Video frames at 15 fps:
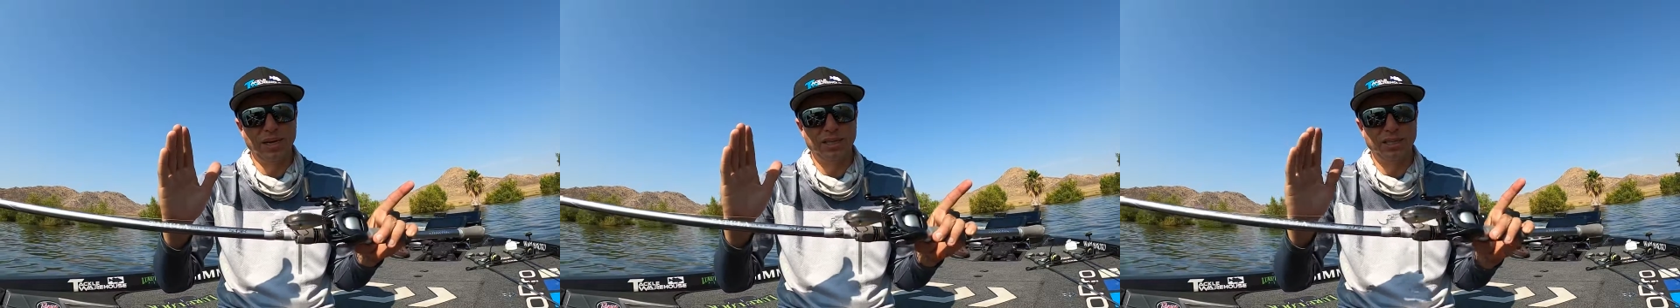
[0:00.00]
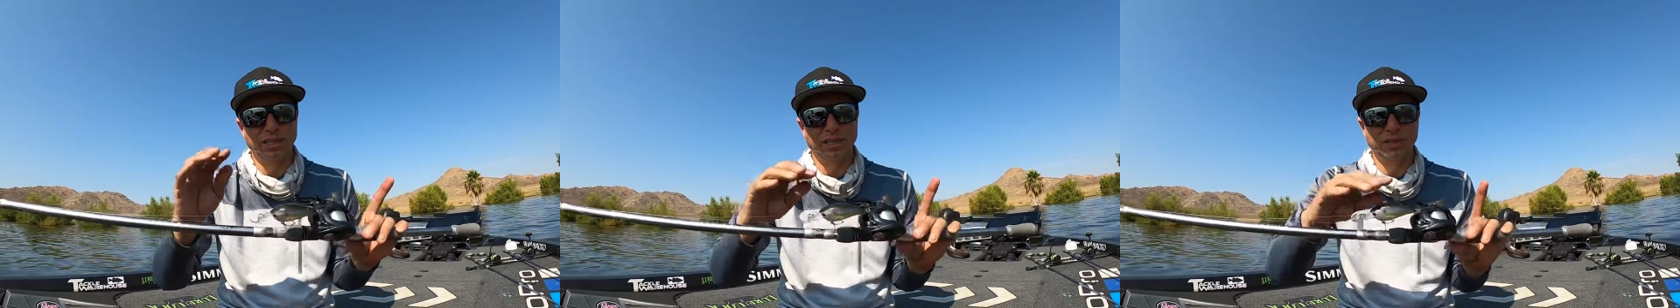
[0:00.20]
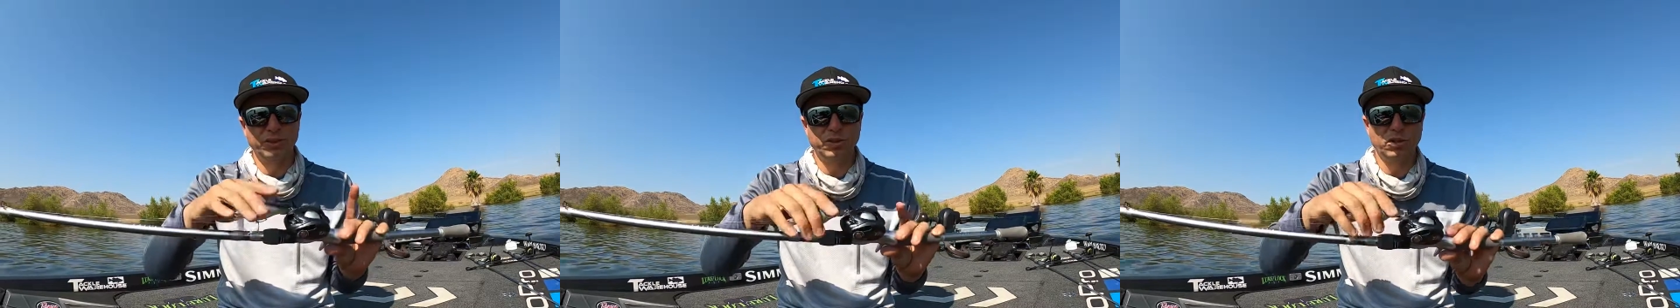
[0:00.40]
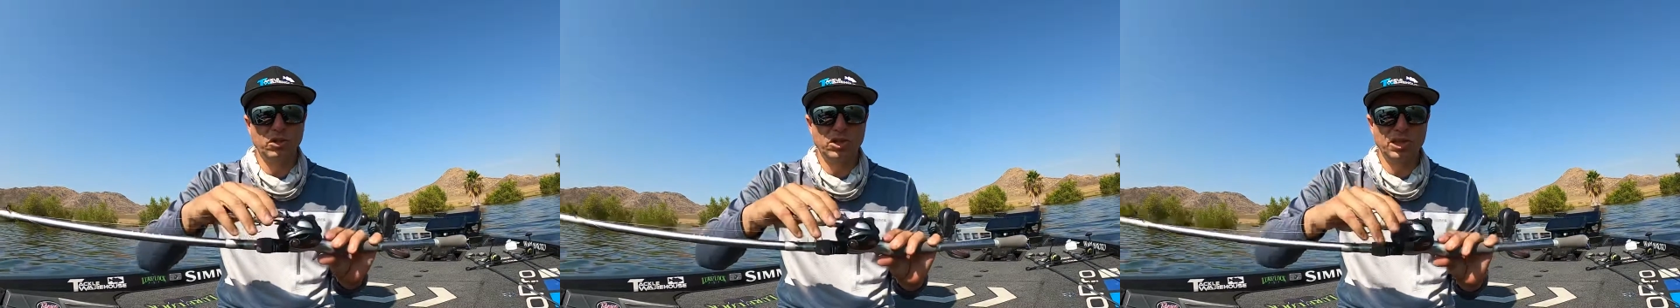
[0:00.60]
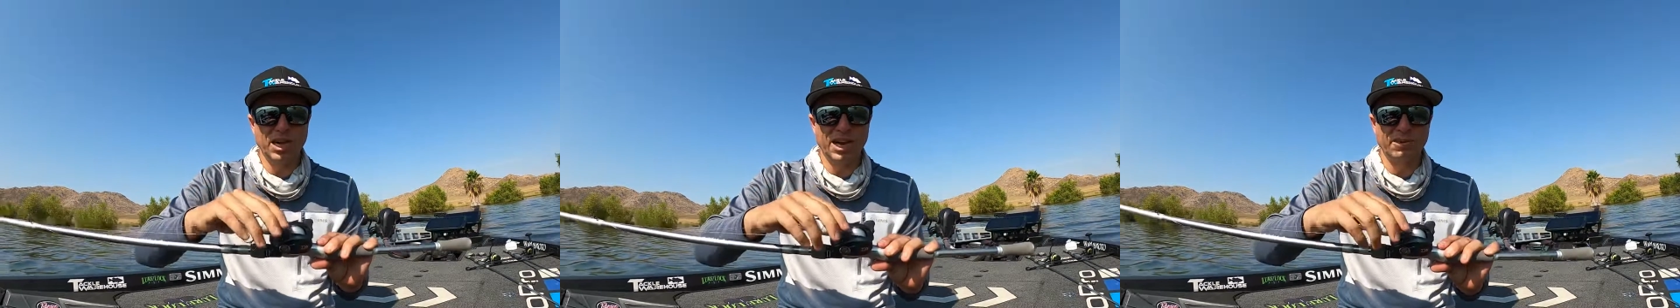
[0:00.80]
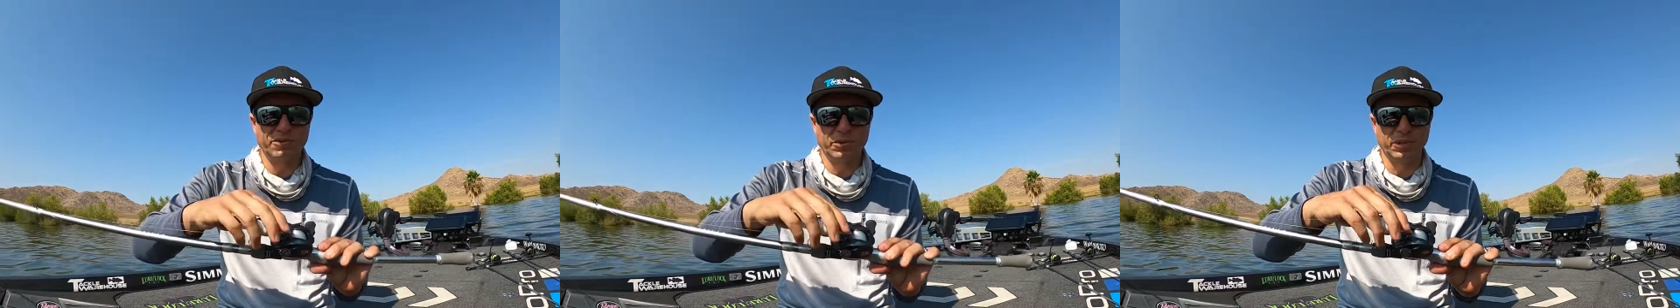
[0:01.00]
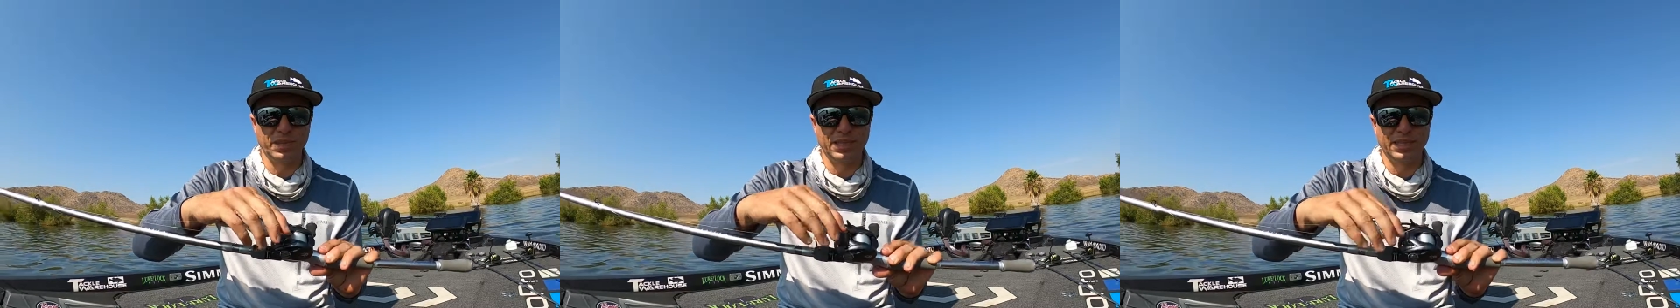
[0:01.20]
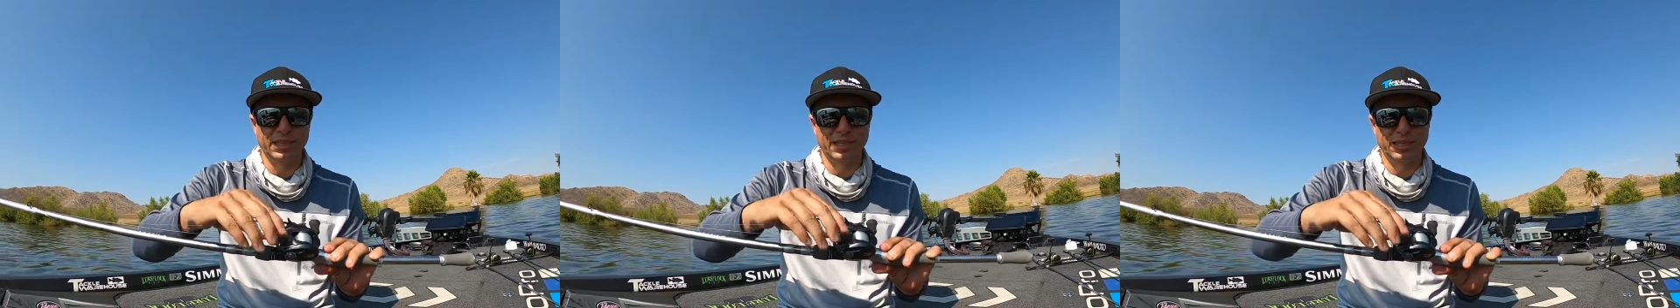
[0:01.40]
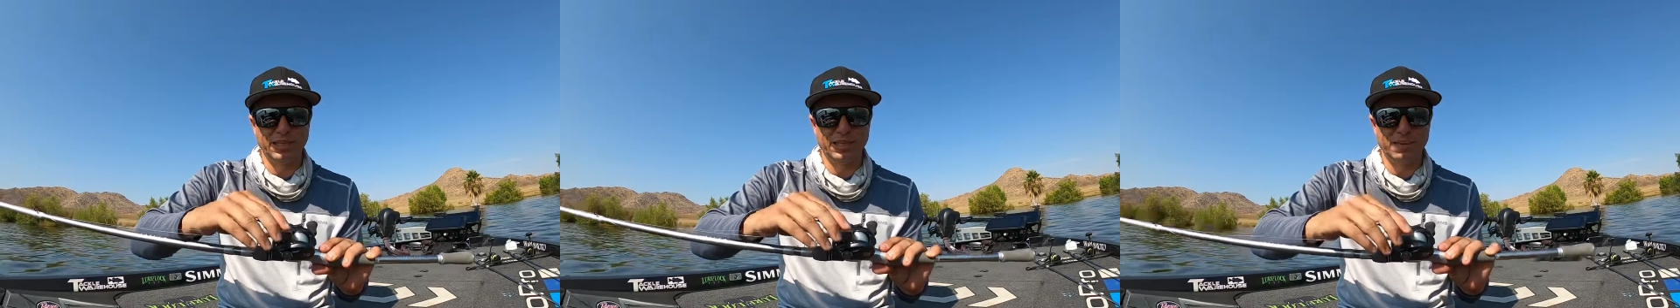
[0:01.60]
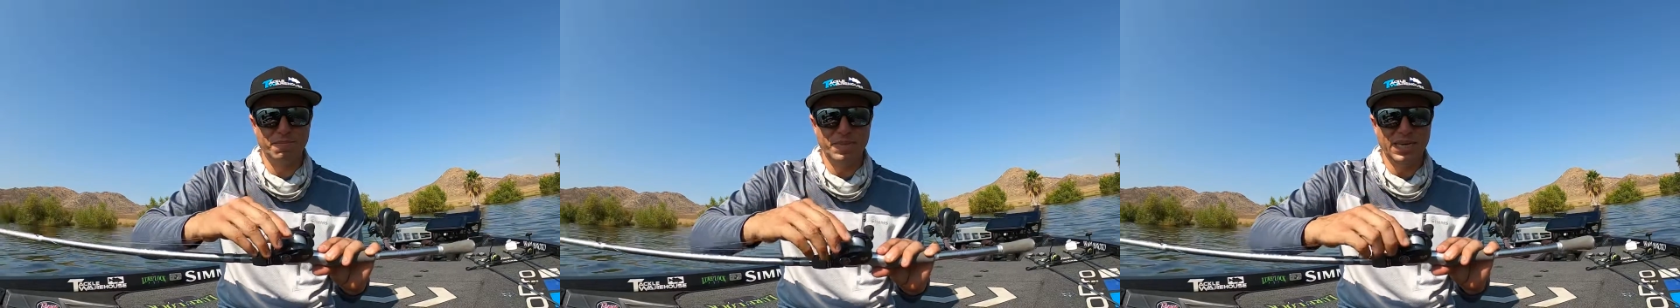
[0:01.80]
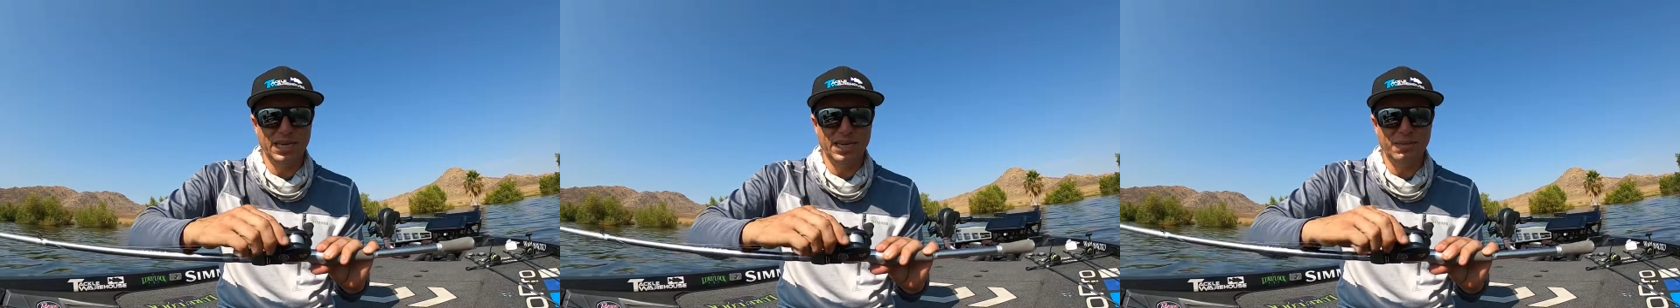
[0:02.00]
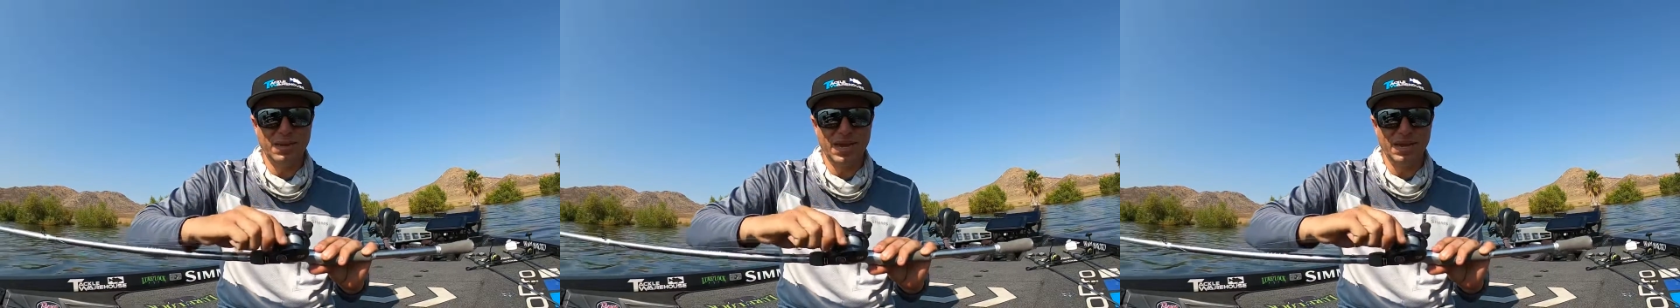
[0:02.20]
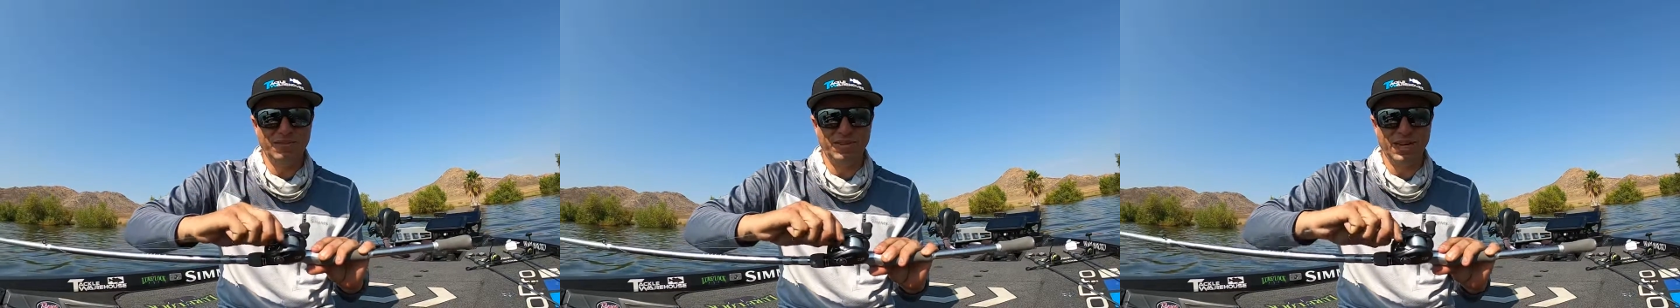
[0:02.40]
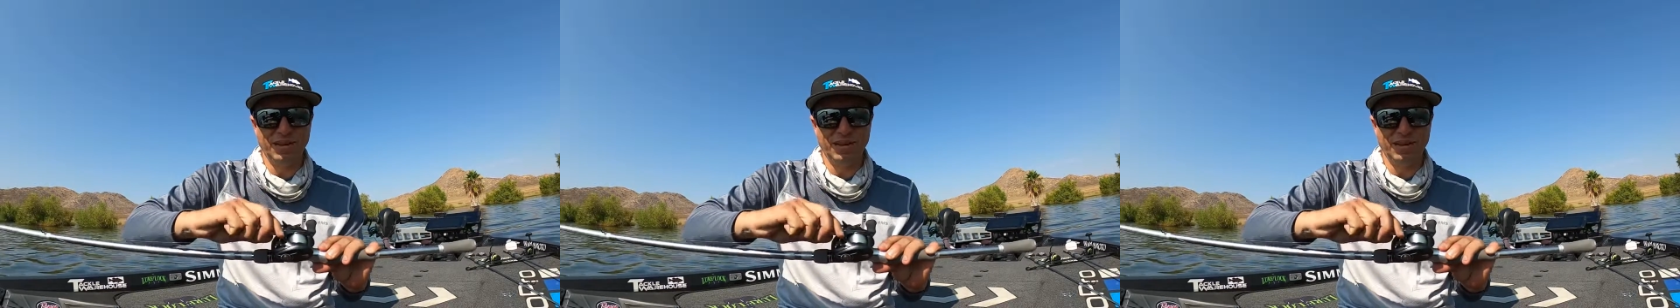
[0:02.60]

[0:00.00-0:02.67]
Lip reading: It's a little too soft for this. This is a medium heavy.